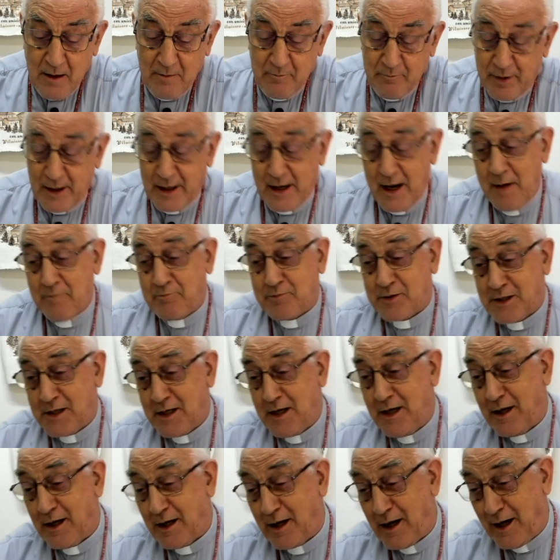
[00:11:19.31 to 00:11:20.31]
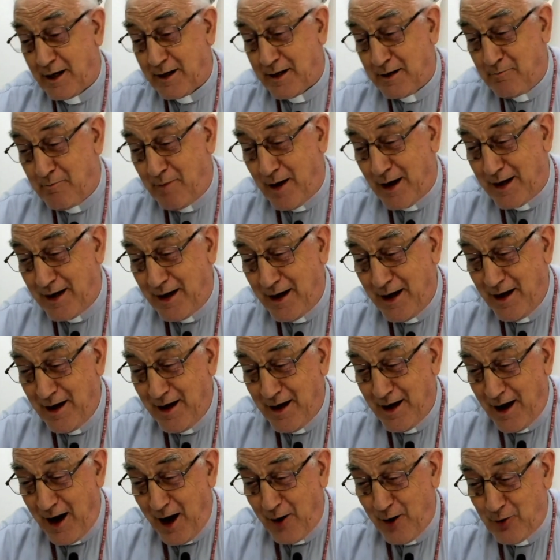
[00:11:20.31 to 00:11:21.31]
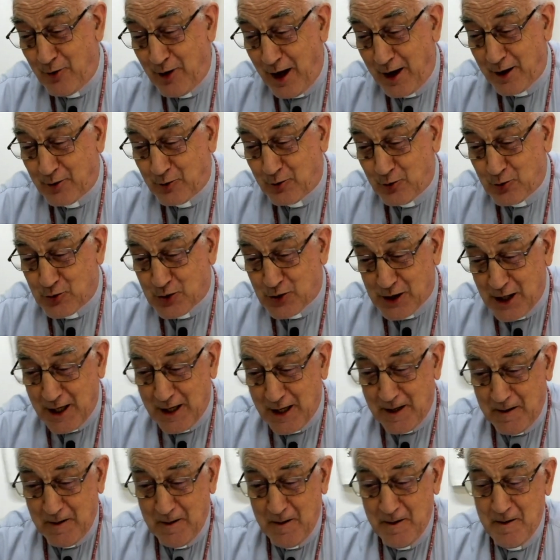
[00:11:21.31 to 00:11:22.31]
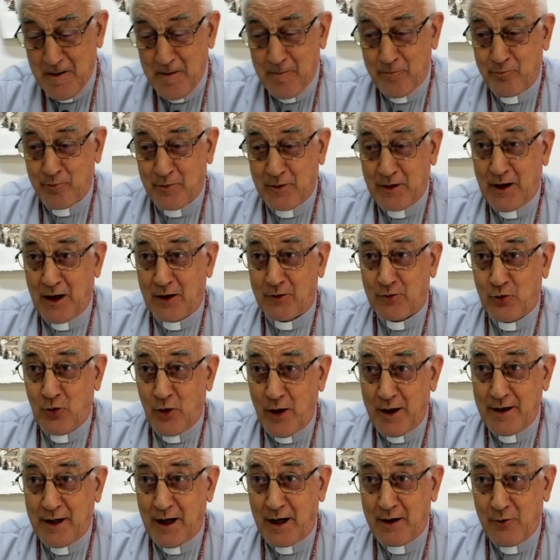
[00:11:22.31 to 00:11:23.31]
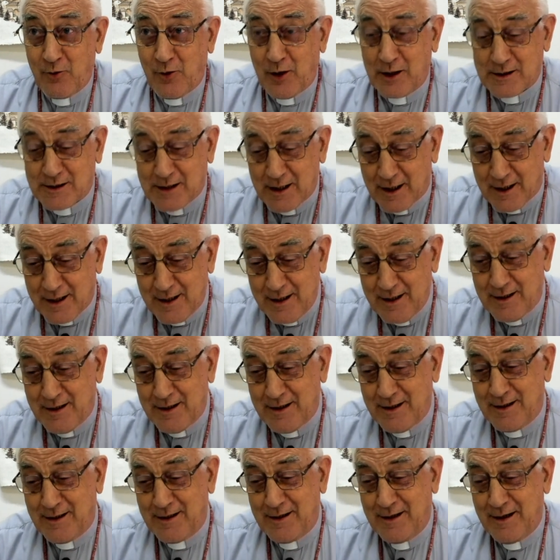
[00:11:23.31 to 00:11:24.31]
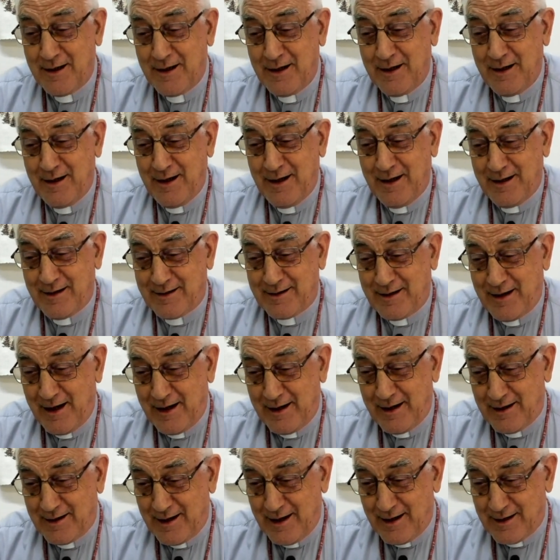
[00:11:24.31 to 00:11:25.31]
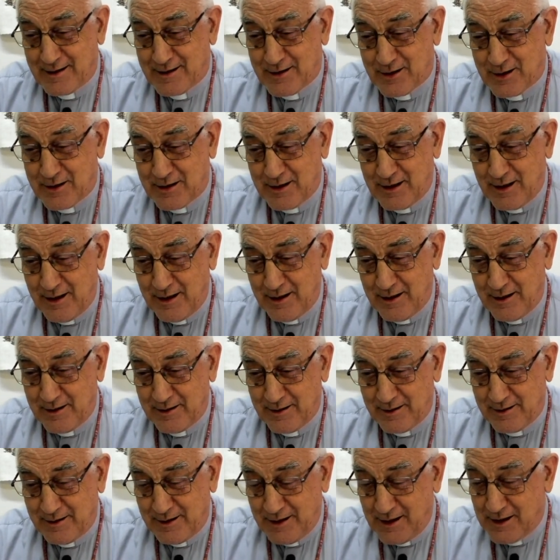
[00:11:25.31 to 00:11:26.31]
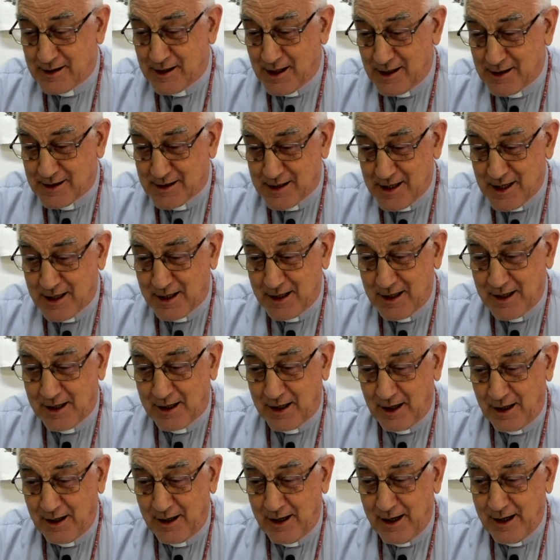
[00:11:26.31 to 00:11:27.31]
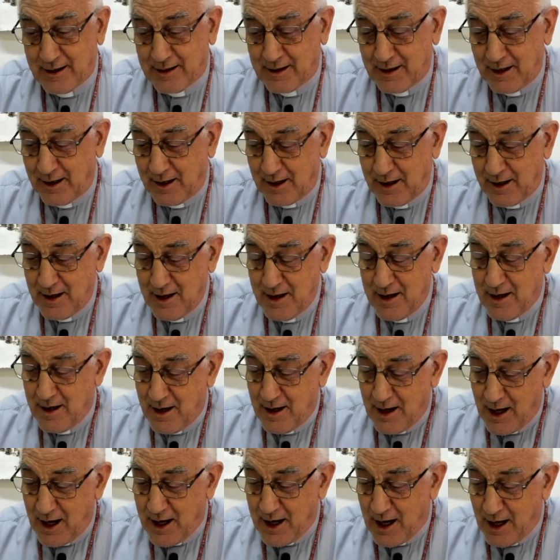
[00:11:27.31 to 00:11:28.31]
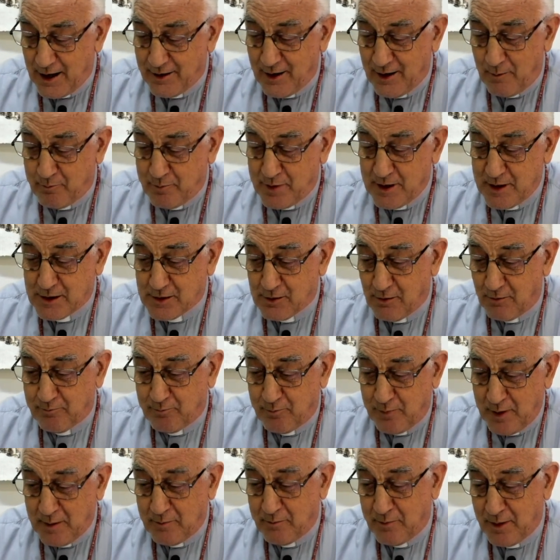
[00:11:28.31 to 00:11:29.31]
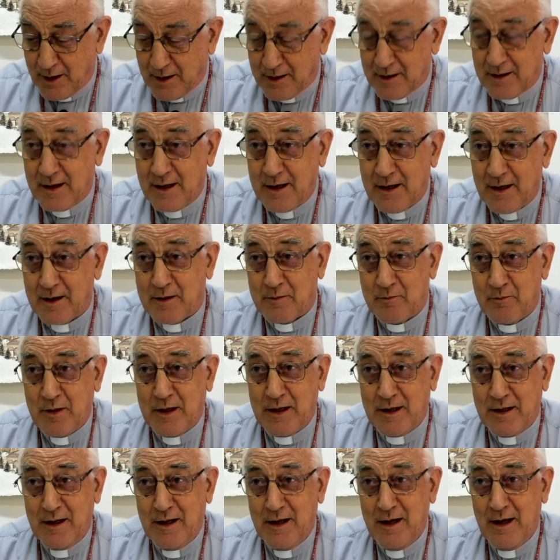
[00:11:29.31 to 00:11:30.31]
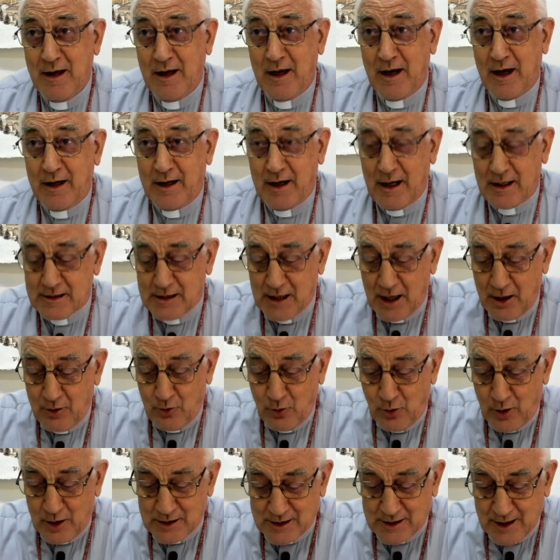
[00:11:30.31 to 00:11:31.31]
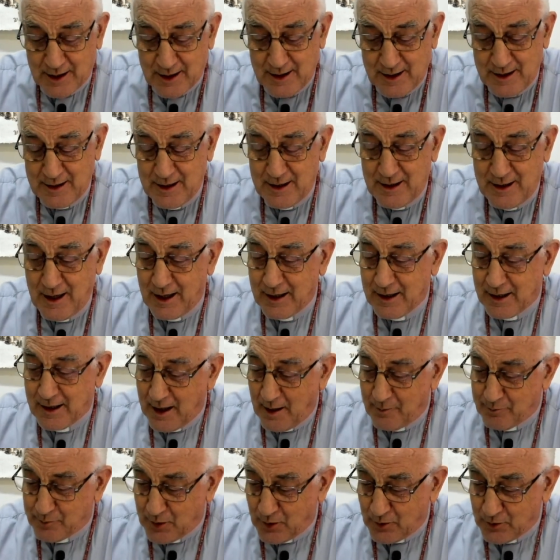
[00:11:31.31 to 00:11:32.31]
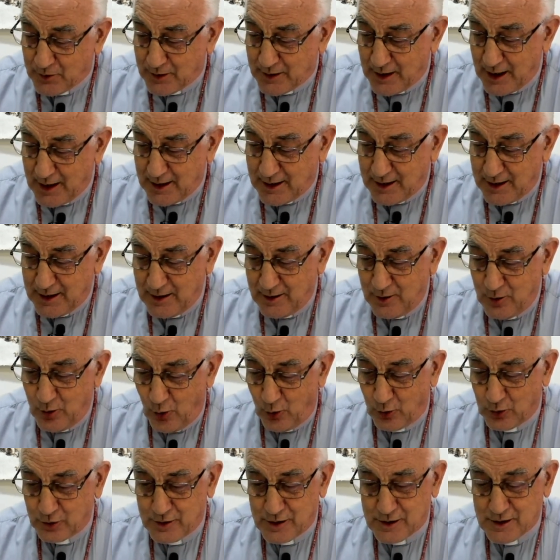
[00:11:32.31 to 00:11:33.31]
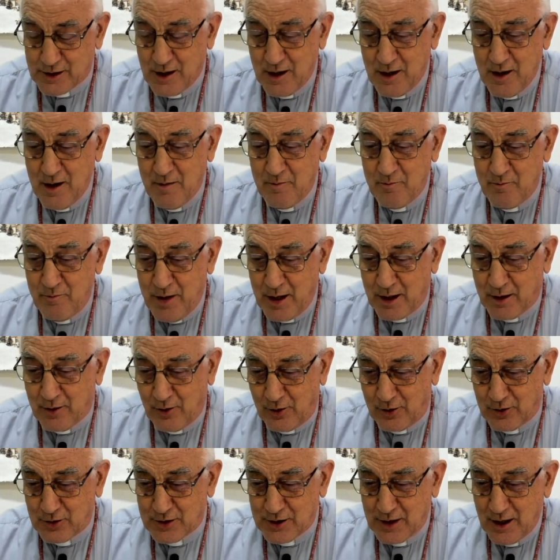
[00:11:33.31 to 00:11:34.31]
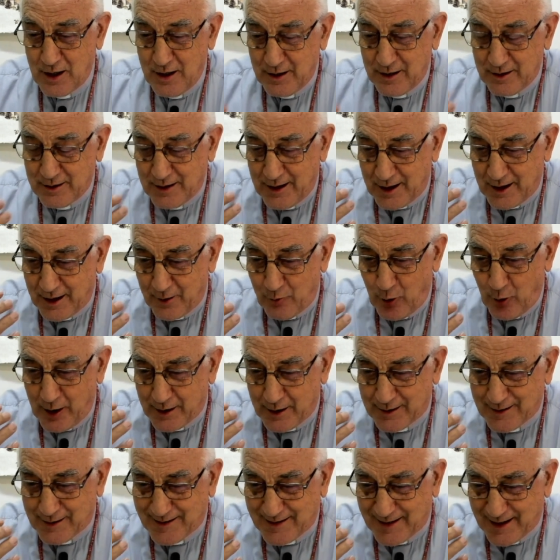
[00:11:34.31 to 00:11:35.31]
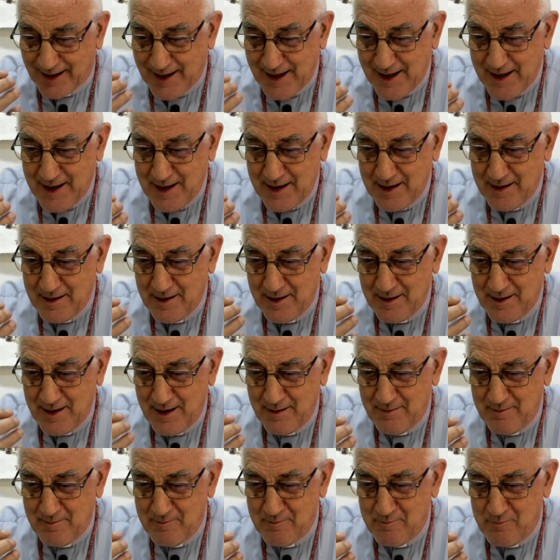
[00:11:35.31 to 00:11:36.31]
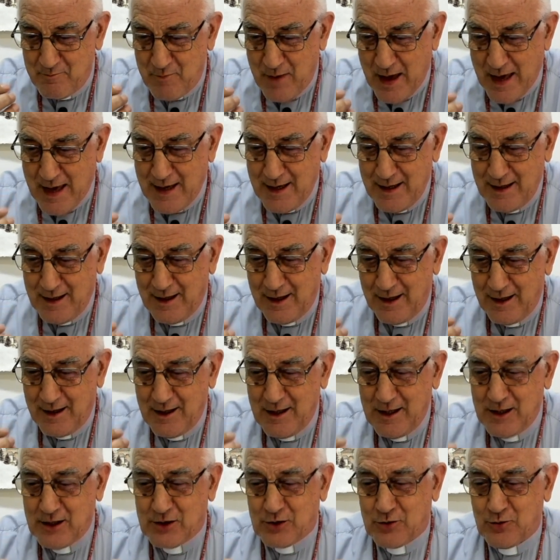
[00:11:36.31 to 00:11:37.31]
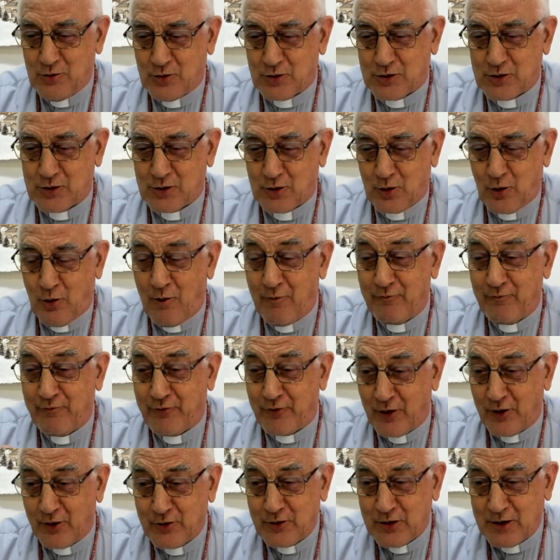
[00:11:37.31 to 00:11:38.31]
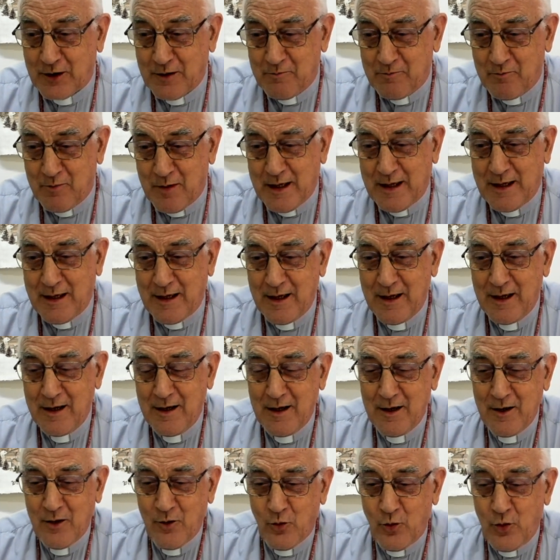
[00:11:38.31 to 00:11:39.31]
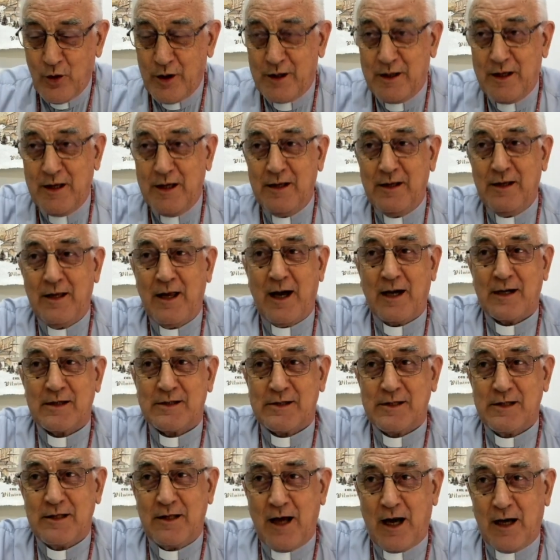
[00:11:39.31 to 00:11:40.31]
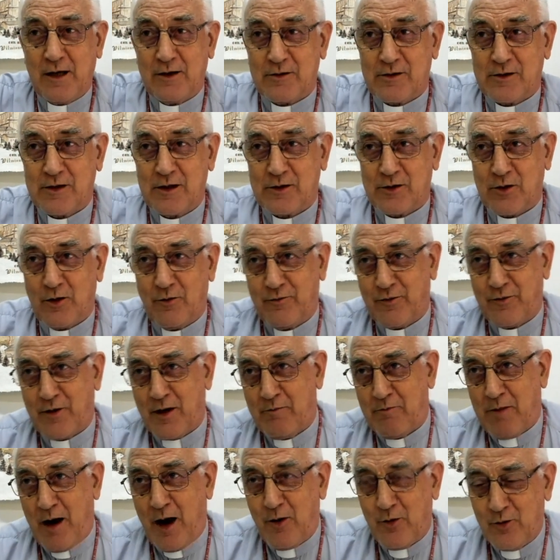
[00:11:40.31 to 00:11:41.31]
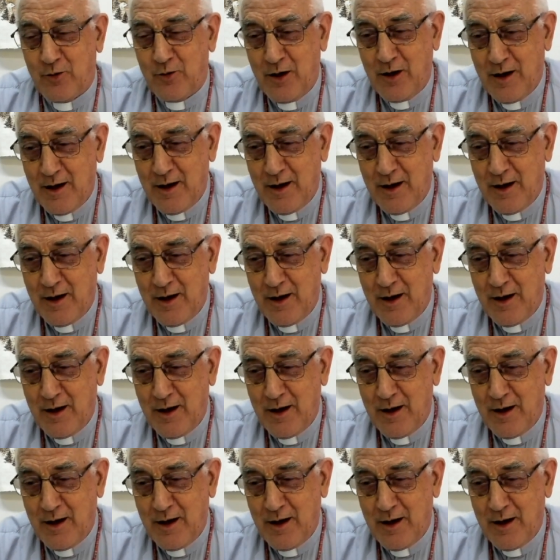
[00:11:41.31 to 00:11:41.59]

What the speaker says: Perhaps here I would like to say that when I was reading this encyclical letter, I had a piece of paper near me. And as I was reading, I kept on taking notes because there were three main issues confronting me within the Archdiocese of Rabaul.